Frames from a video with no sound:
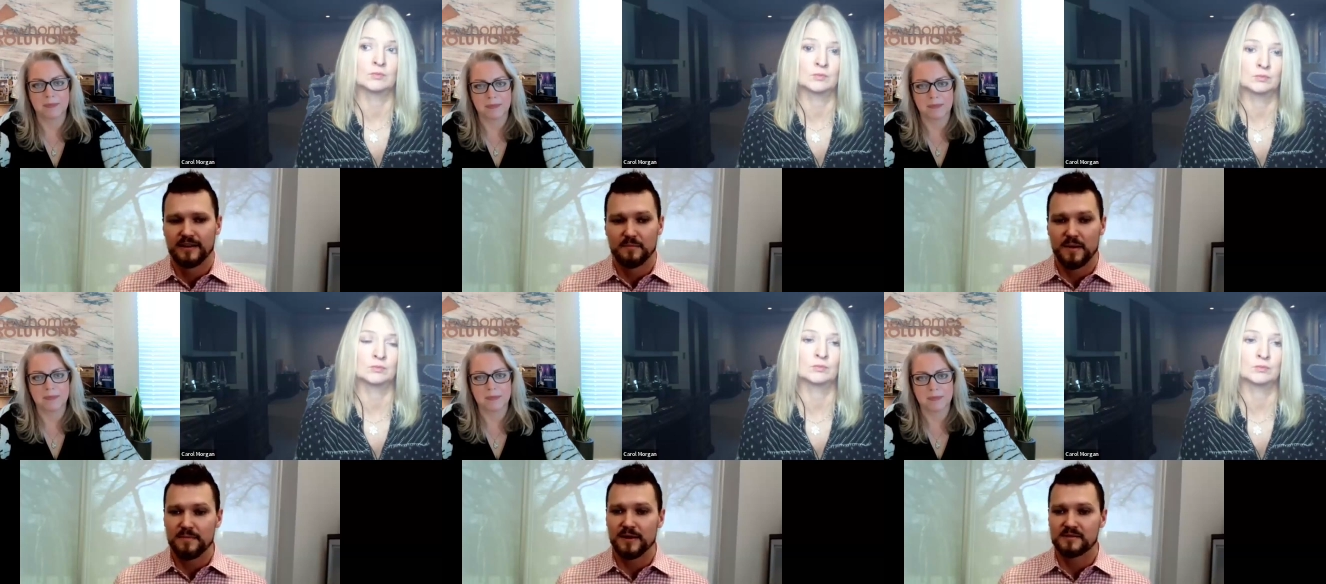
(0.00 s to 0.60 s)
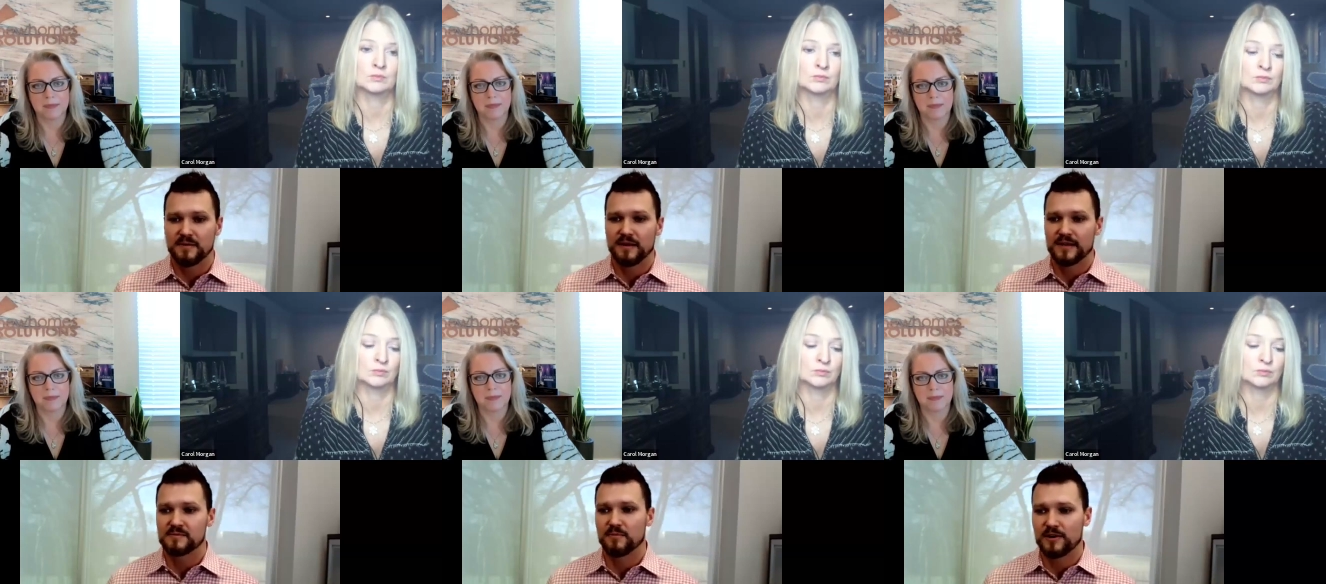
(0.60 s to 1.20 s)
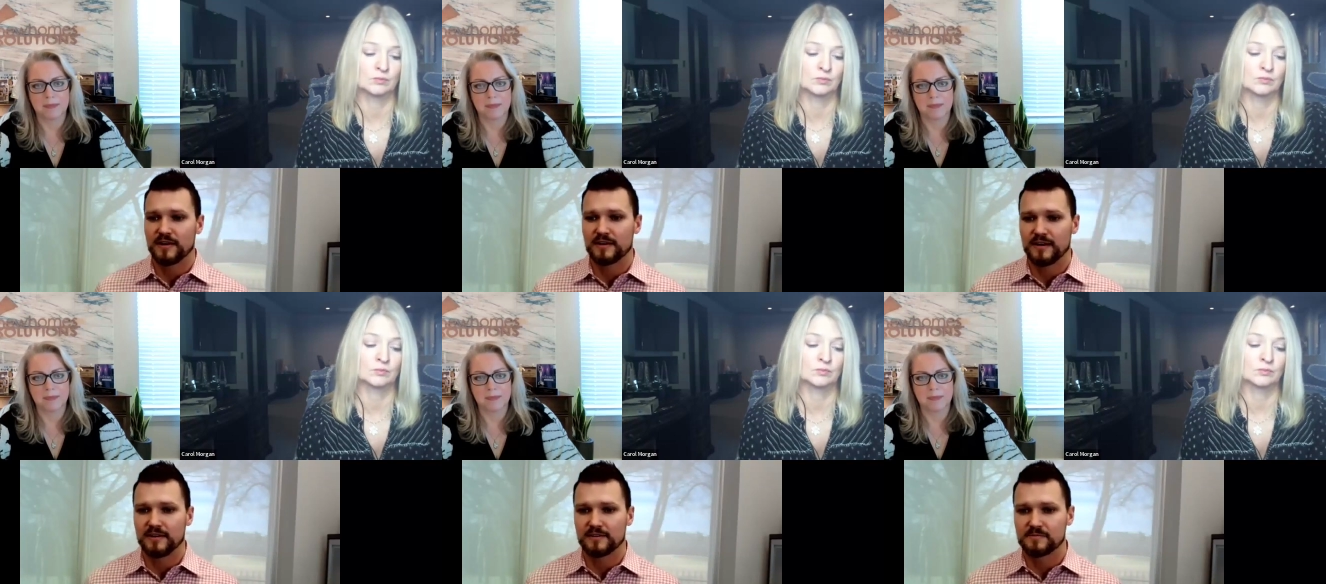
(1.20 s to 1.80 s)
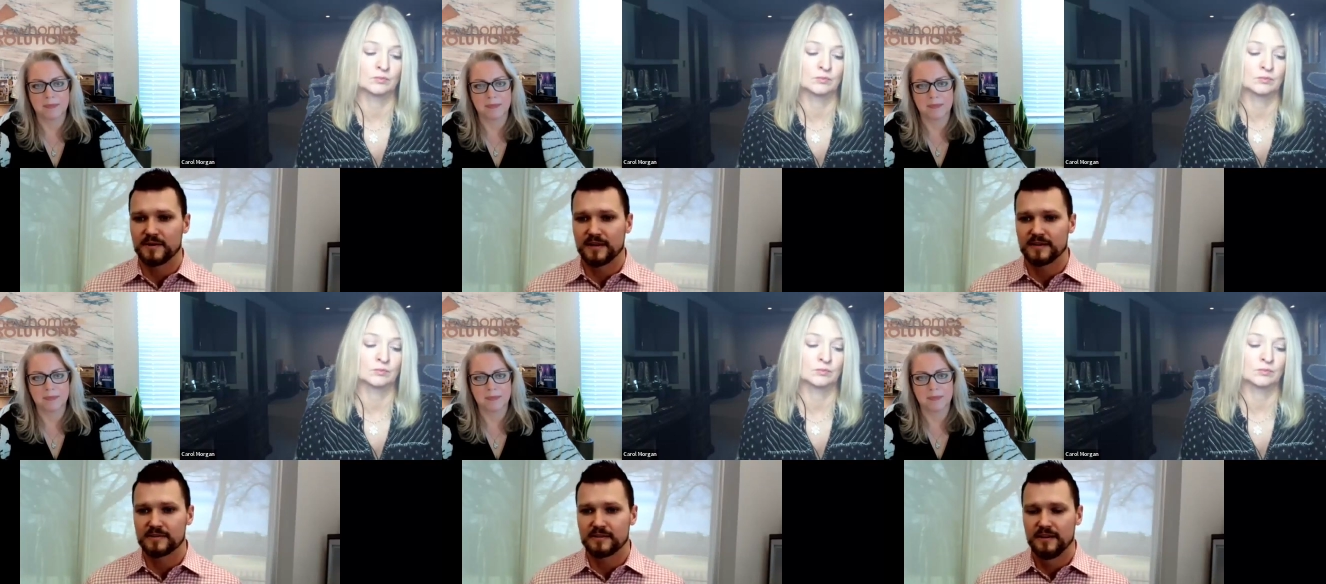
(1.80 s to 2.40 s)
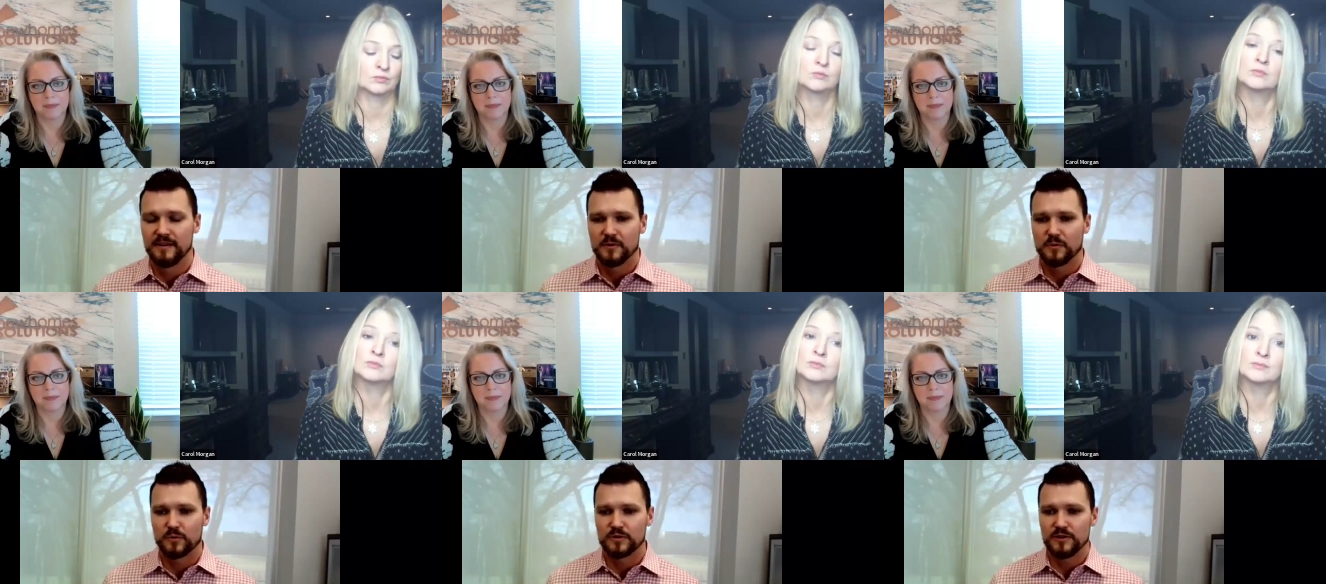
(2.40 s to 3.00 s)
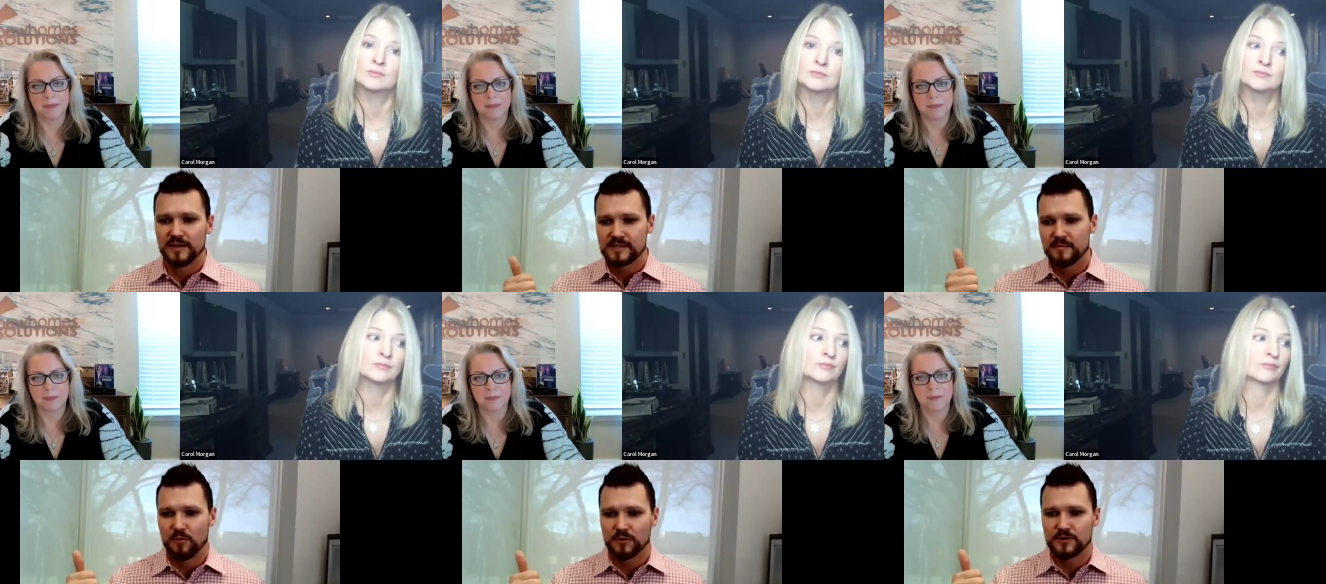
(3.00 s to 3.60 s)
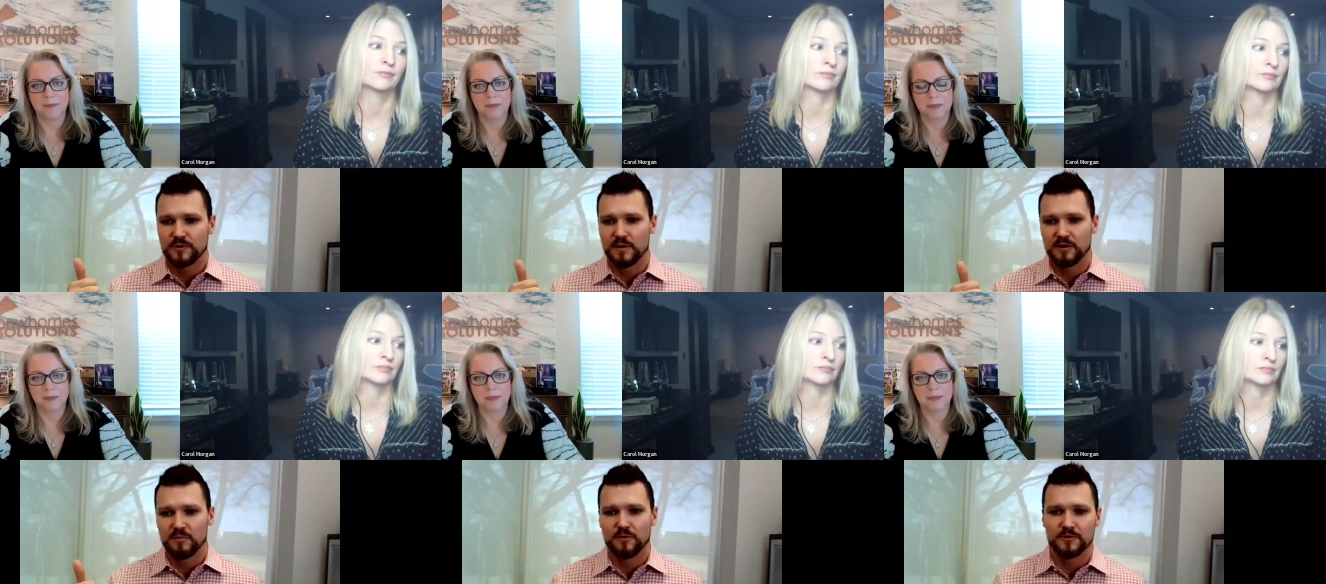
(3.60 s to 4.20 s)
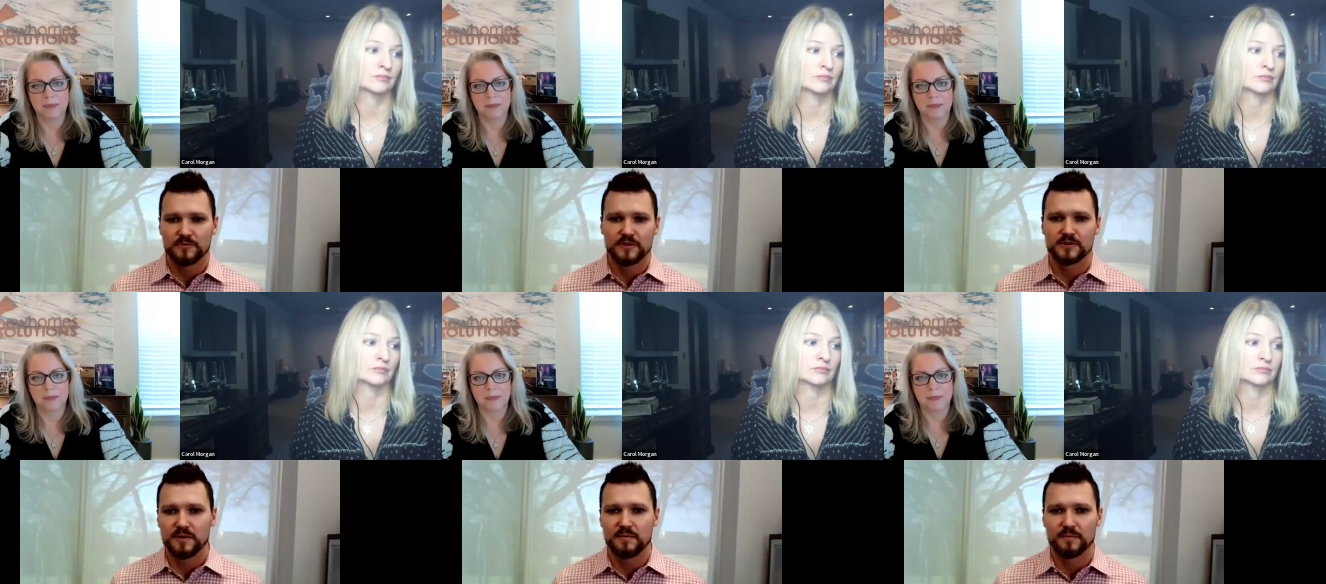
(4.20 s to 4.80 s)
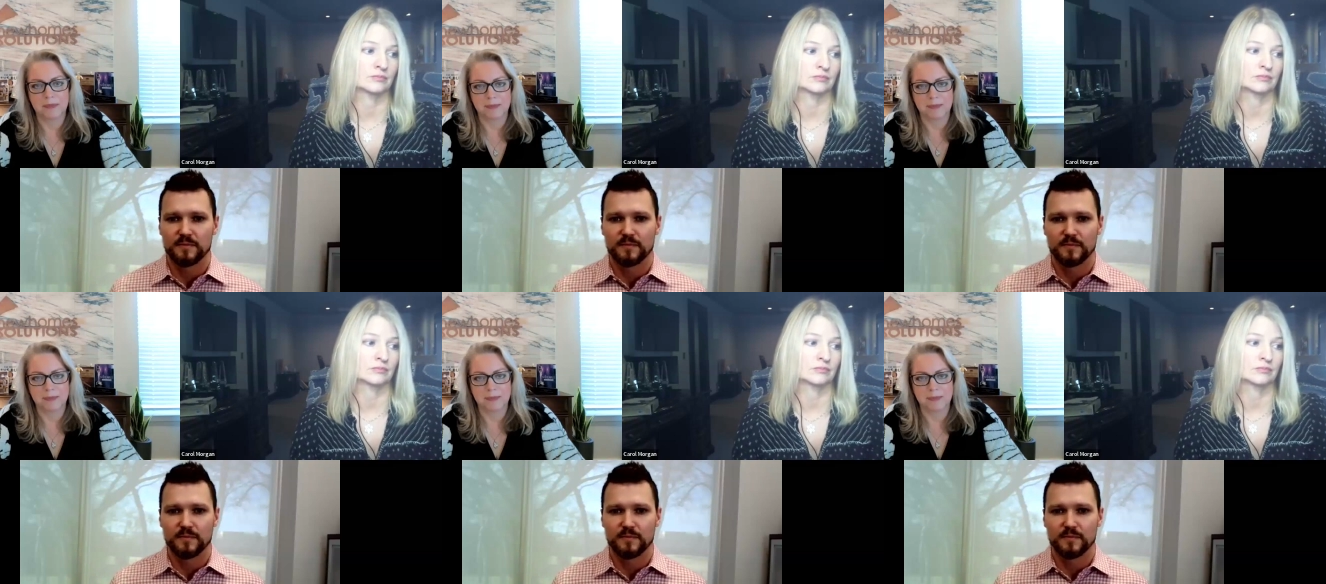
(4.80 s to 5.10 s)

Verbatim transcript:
Speaker 1: you know, maybe I spend less marketing dollars because would you listen more to a billboard or would you spend,